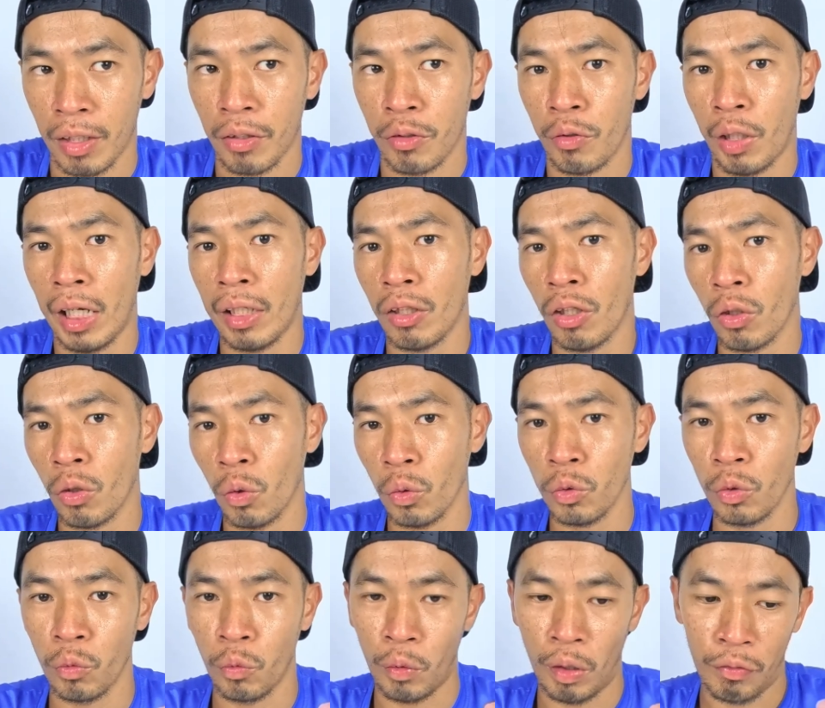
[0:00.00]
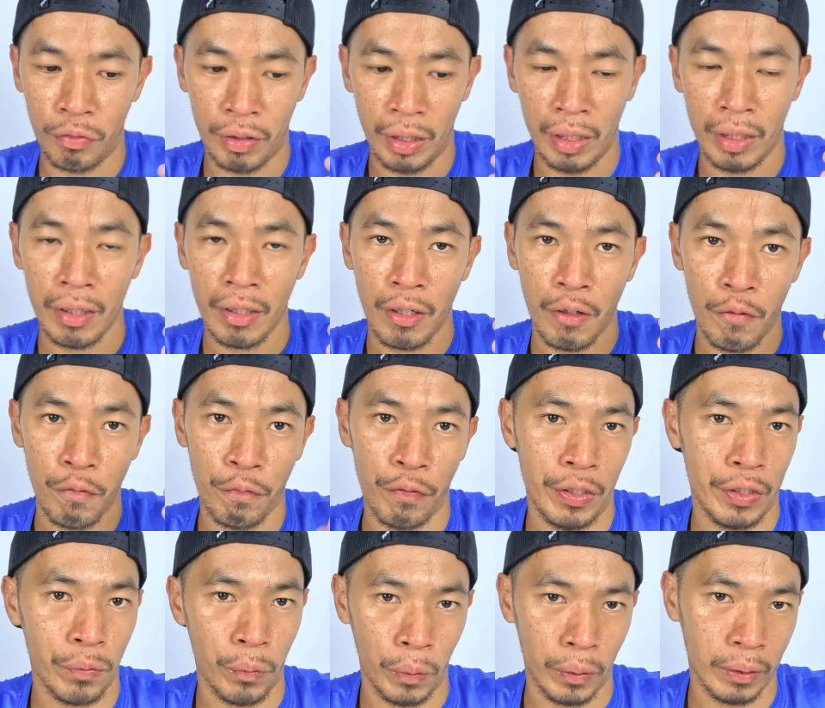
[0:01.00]
Try not go with the
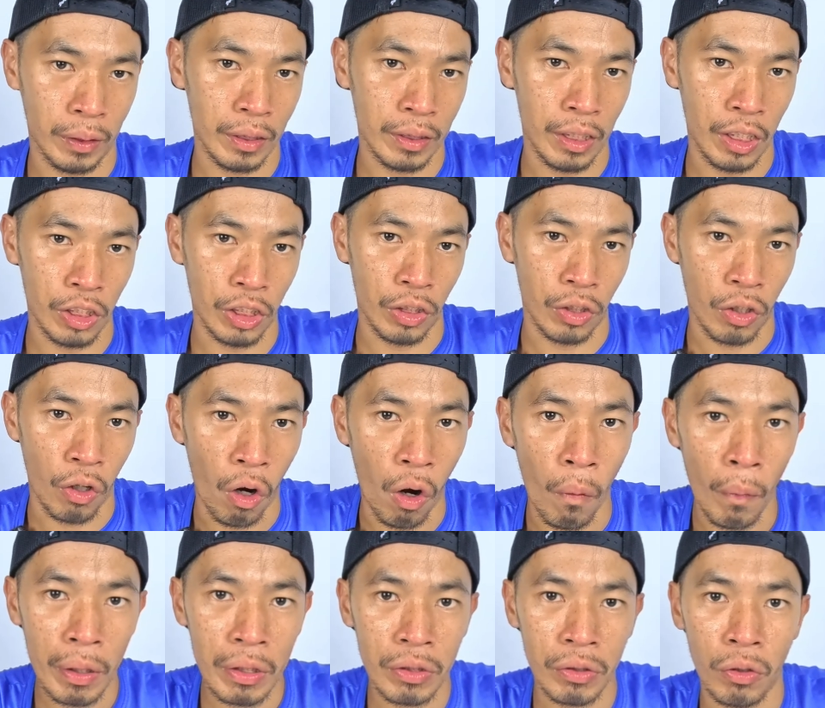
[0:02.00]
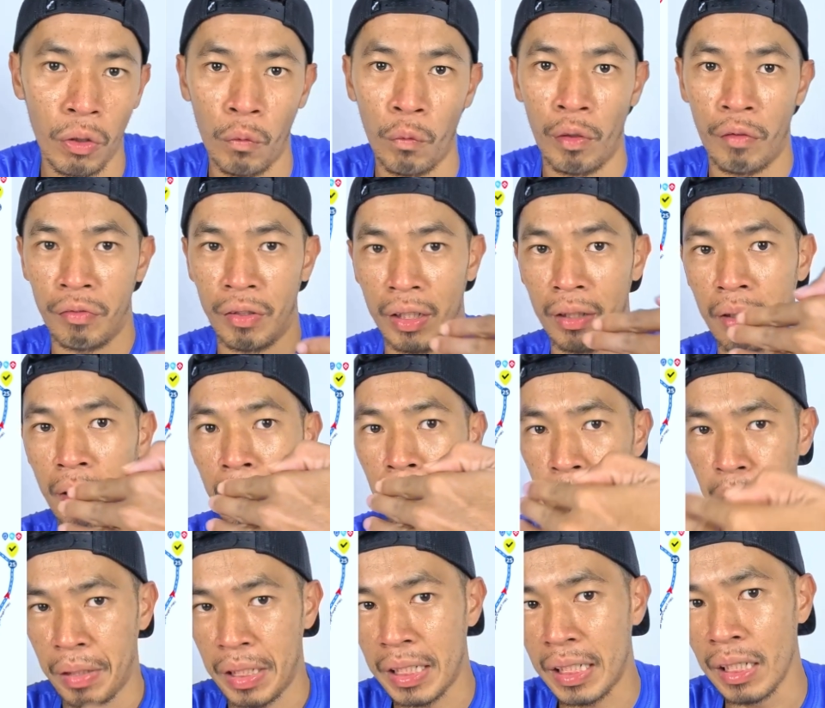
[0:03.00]
first water station. Always go with the
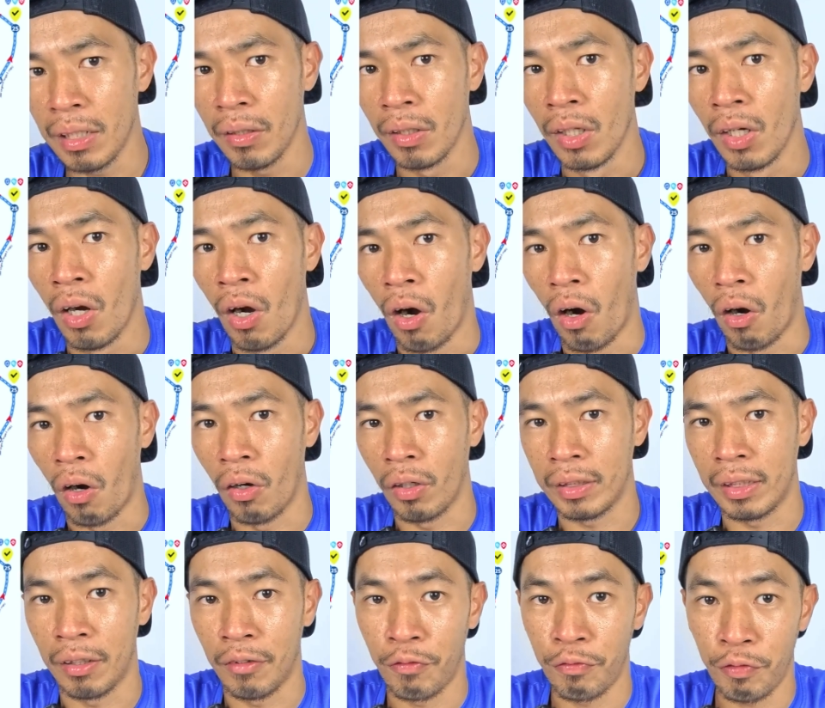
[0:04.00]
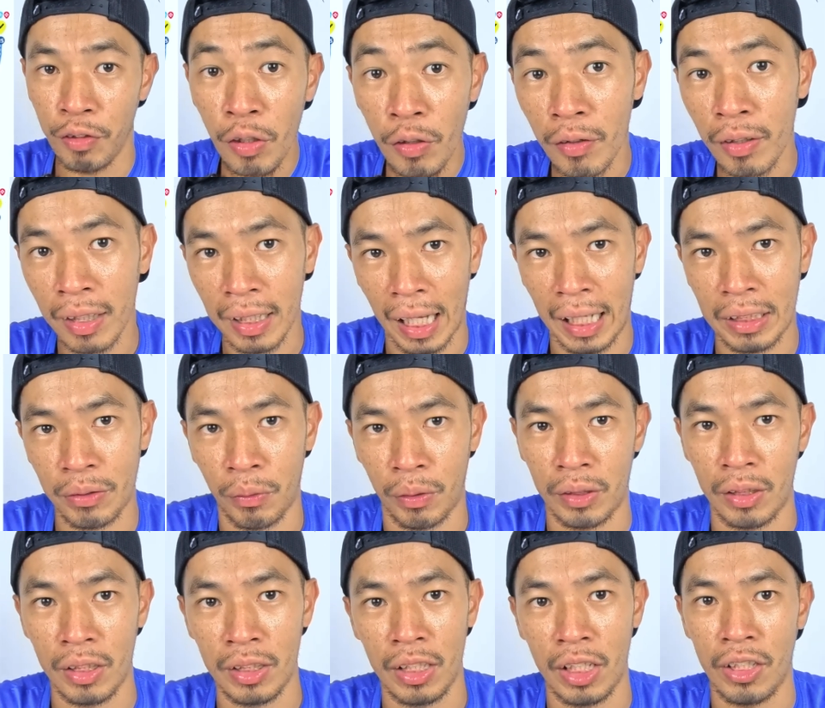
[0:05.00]
middle or the few last
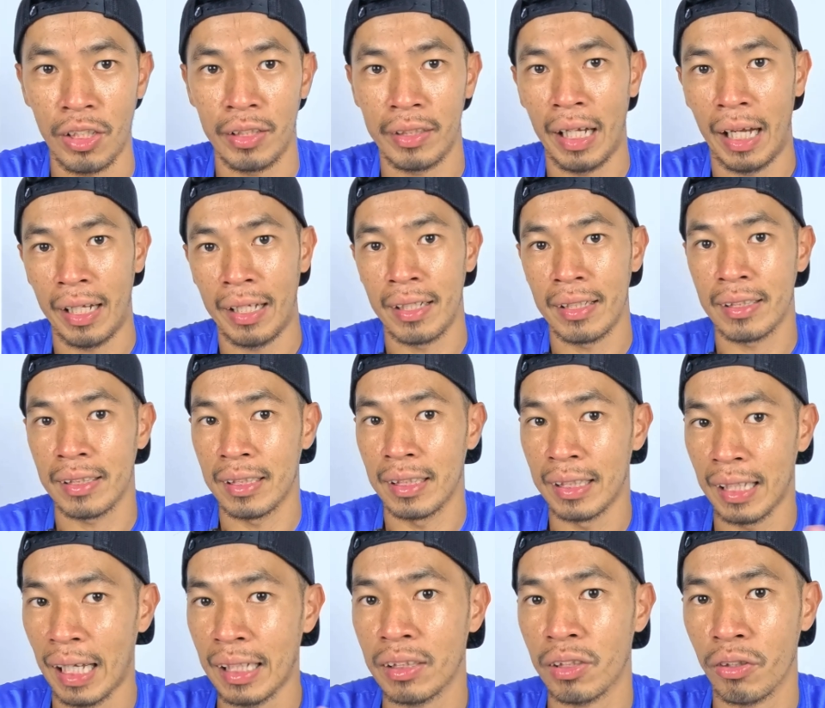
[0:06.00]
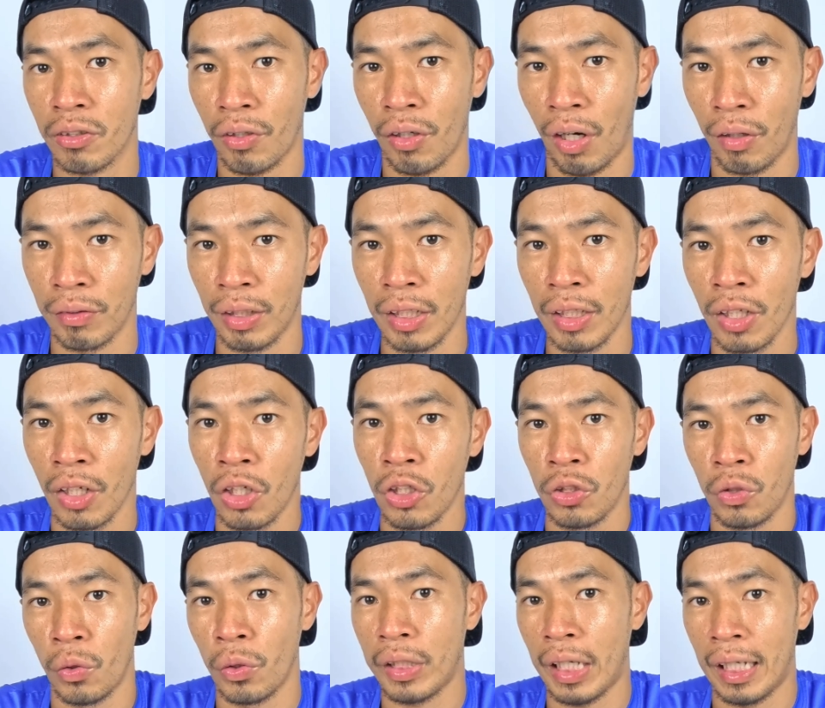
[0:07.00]
water station that is less crowded,
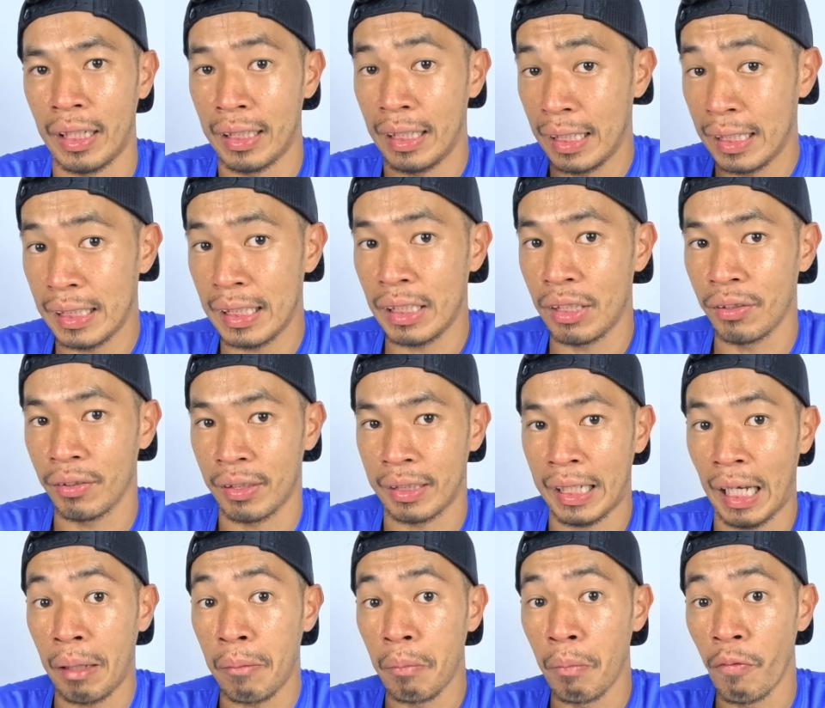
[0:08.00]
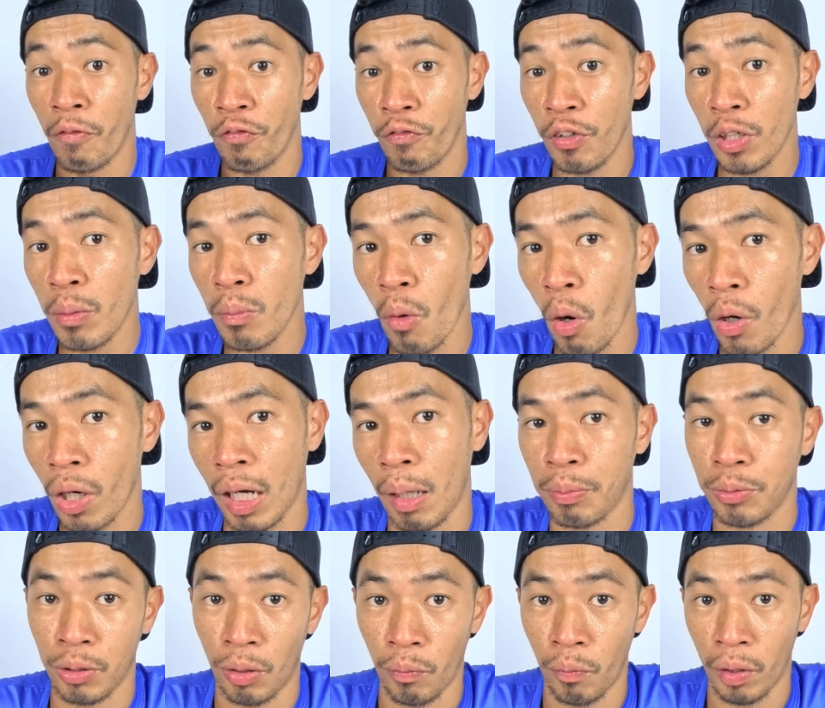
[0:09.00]
so you can easily to get few more
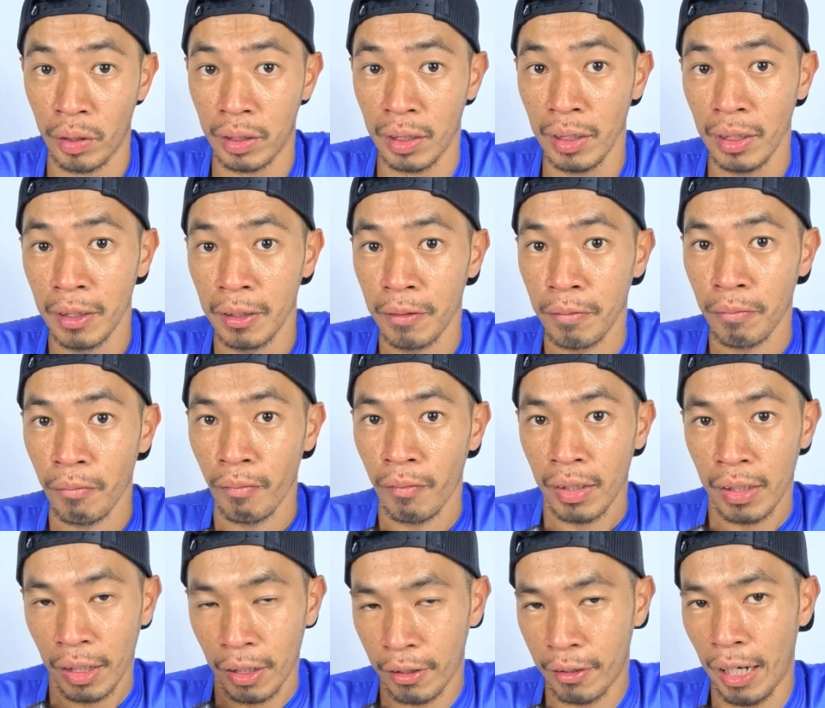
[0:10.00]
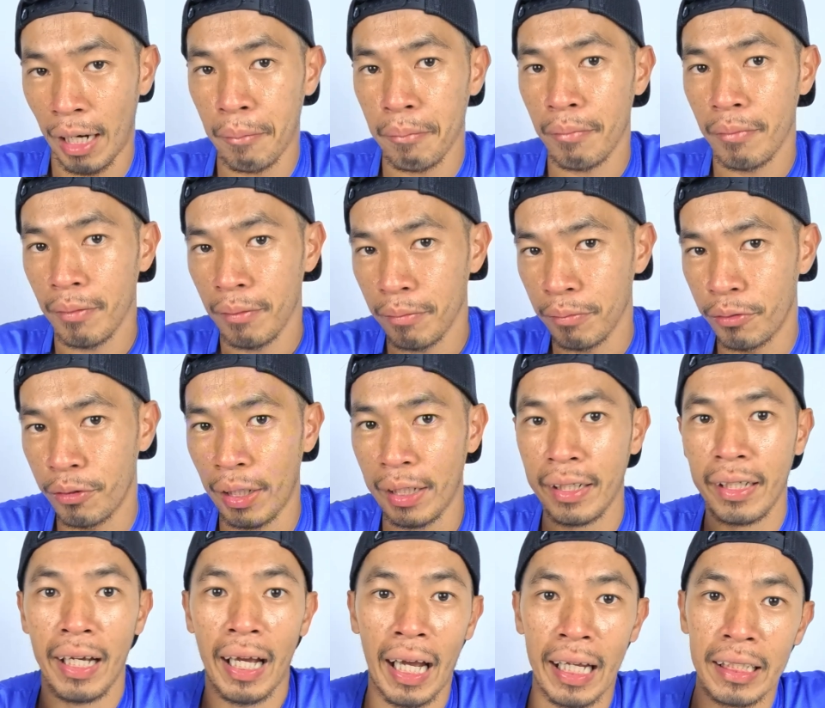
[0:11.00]
cups of water, grab,
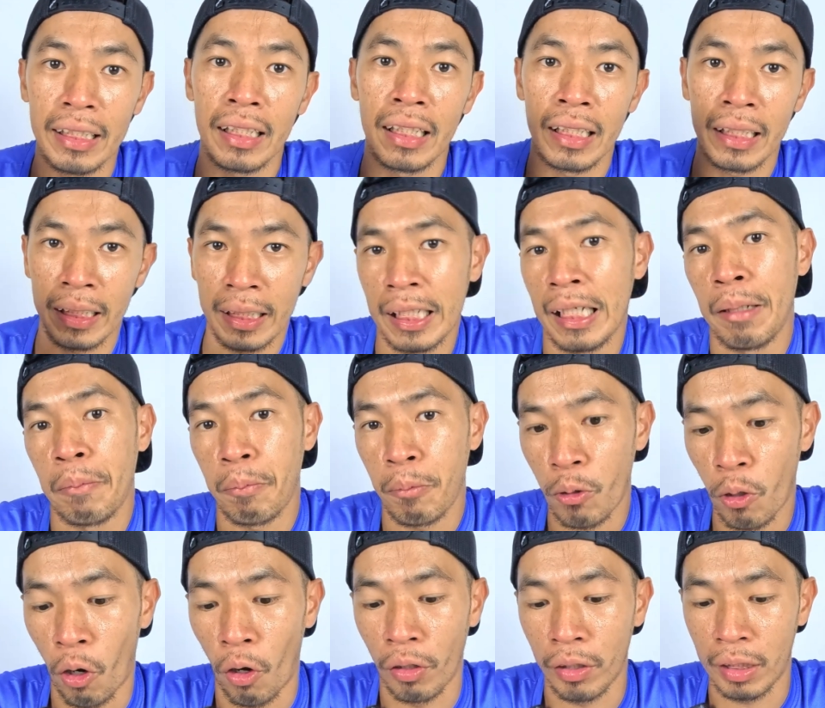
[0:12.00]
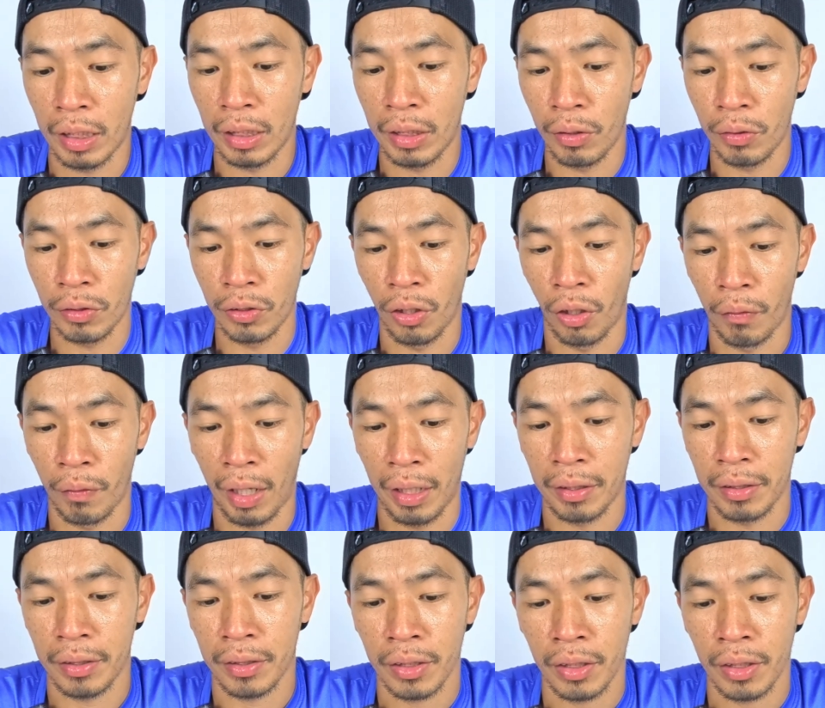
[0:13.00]
drink, and continue your run.